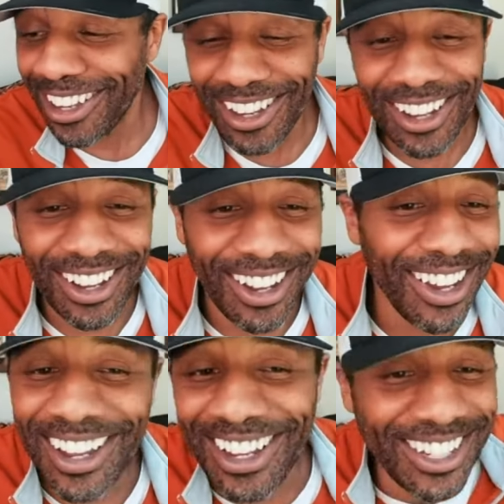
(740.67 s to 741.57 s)
the
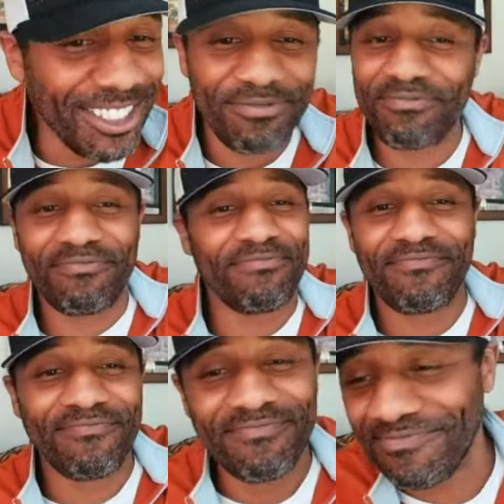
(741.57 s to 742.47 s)
Big 12 era that
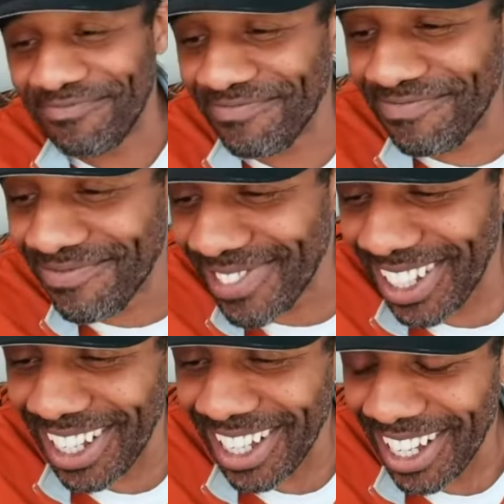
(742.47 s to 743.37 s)
have their jerseys
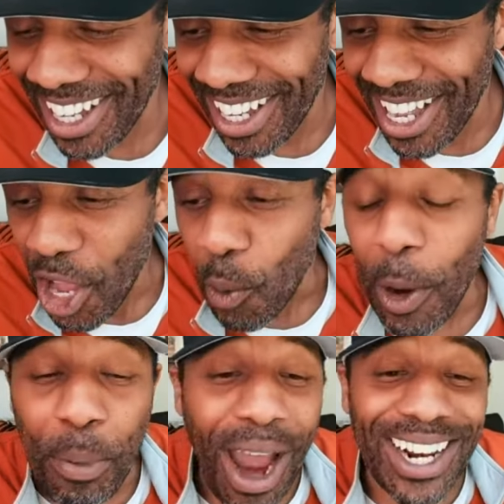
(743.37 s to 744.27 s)
retired.
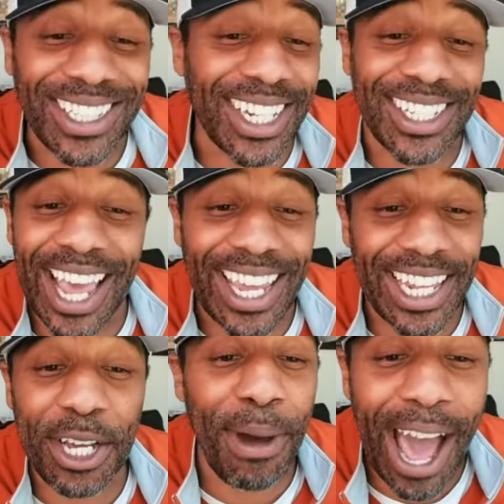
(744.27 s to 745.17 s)
We probably should have
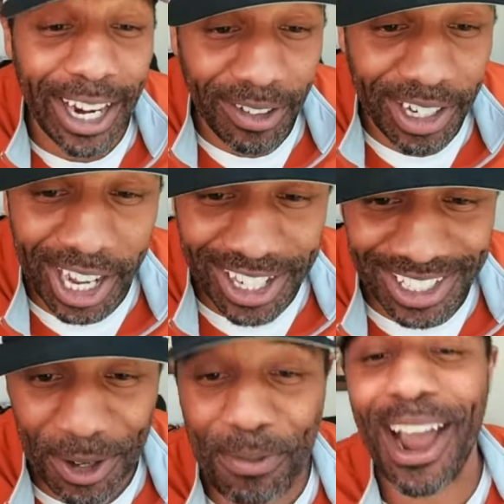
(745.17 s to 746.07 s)
taken them out of it,
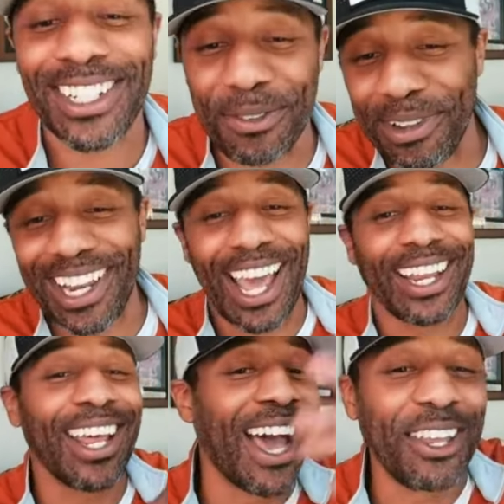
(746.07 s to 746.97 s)
honestly. We probably should have been
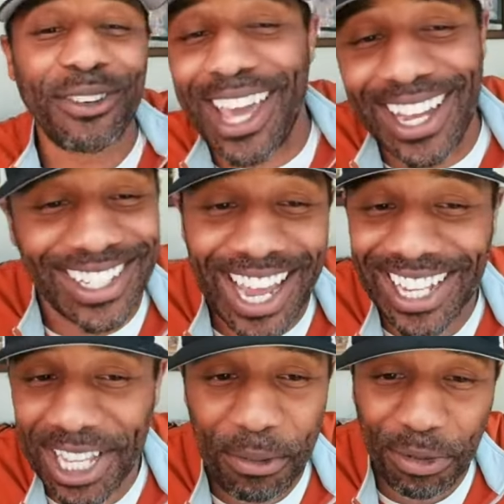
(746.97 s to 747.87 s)
like, nah, you can't
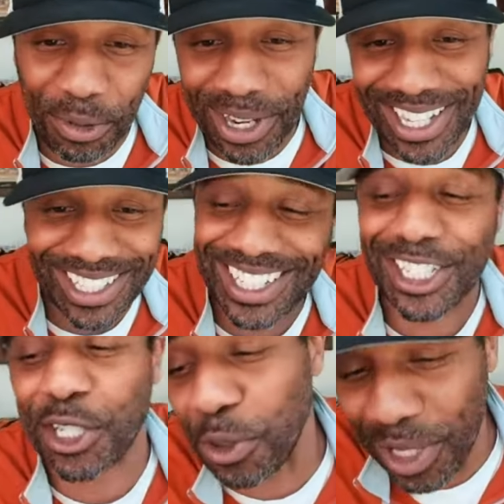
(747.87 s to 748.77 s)
take them three because it's
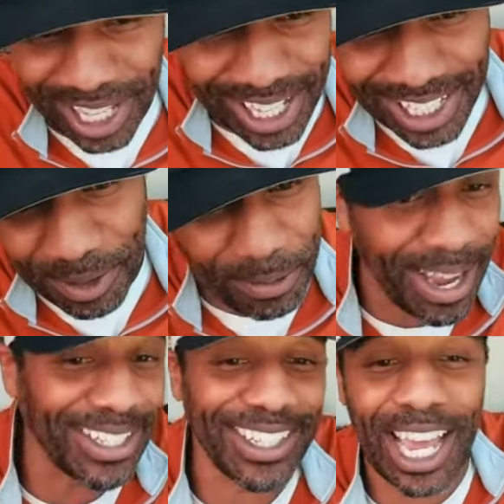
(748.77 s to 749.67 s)
too easy. We
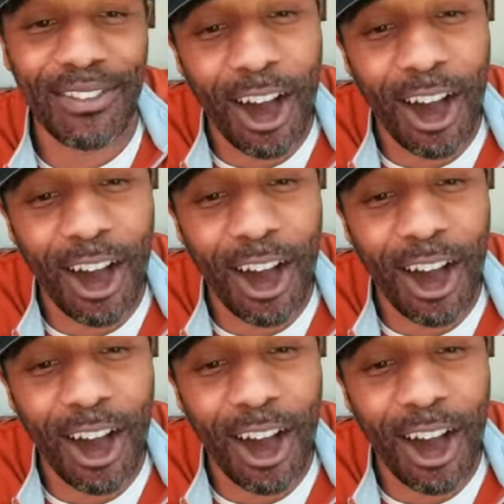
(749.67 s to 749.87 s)
basically gave